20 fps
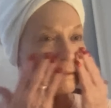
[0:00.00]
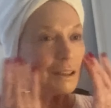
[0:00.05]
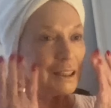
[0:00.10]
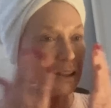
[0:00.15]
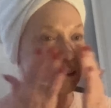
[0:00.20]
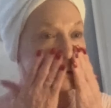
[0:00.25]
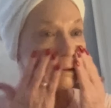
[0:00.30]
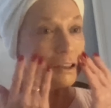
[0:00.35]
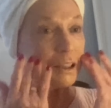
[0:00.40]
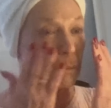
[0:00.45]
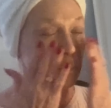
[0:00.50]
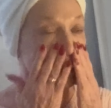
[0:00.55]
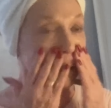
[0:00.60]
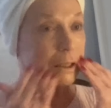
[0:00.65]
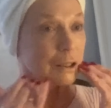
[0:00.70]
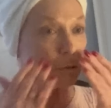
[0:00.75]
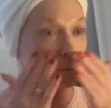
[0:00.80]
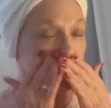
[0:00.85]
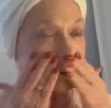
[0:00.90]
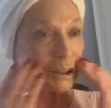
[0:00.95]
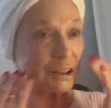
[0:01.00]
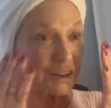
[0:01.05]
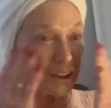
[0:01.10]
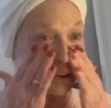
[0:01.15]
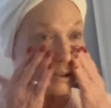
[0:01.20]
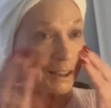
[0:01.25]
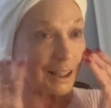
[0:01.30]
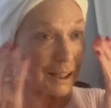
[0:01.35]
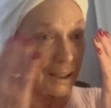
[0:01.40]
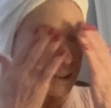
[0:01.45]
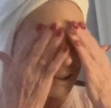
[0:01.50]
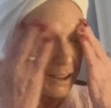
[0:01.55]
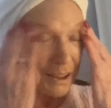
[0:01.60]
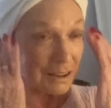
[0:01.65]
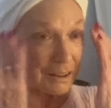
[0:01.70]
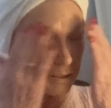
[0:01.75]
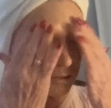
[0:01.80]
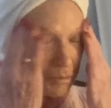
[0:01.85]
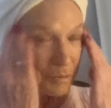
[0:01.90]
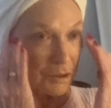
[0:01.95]
it, your makeup goes on
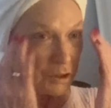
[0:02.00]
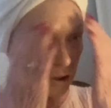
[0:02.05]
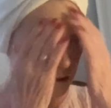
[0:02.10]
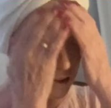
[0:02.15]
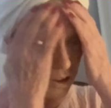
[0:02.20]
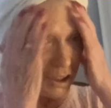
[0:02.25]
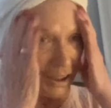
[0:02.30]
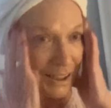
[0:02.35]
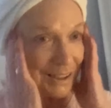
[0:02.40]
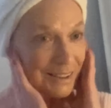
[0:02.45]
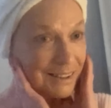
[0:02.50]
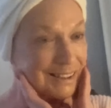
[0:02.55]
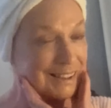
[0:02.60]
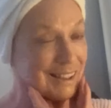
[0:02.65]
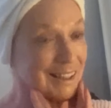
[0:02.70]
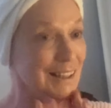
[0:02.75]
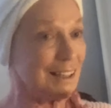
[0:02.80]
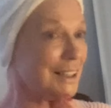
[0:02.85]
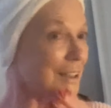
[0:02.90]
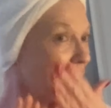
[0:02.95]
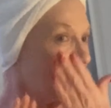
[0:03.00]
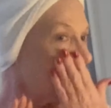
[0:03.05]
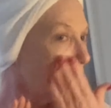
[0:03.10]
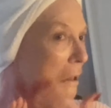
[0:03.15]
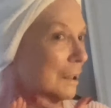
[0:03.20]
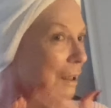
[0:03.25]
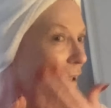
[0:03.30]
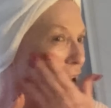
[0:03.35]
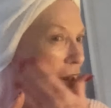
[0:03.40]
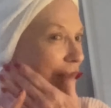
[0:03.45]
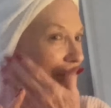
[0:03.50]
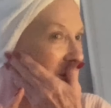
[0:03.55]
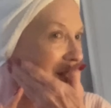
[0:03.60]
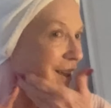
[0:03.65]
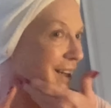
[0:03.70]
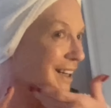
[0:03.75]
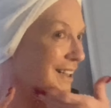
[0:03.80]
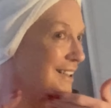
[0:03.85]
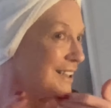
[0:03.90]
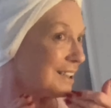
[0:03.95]
nicer so as you can see it gives a
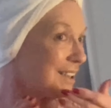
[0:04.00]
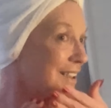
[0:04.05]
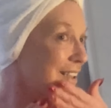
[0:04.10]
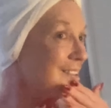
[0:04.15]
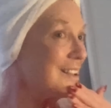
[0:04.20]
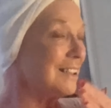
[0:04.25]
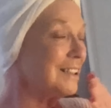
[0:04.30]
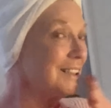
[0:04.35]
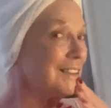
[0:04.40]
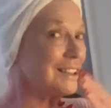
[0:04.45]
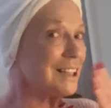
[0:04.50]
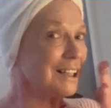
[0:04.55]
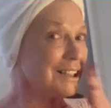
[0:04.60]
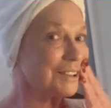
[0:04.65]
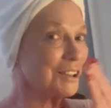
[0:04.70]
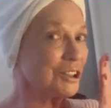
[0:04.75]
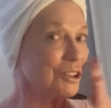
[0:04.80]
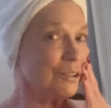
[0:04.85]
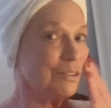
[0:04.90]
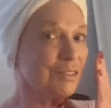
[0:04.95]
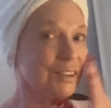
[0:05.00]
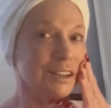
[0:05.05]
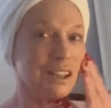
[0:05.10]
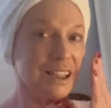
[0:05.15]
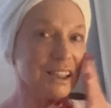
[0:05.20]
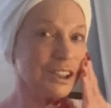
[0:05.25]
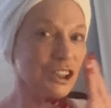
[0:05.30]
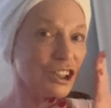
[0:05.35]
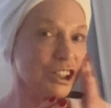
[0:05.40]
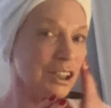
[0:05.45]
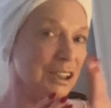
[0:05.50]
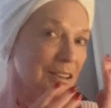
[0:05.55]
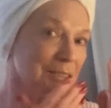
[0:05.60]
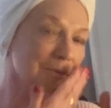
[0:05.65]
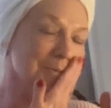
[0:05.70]
nice nice coverage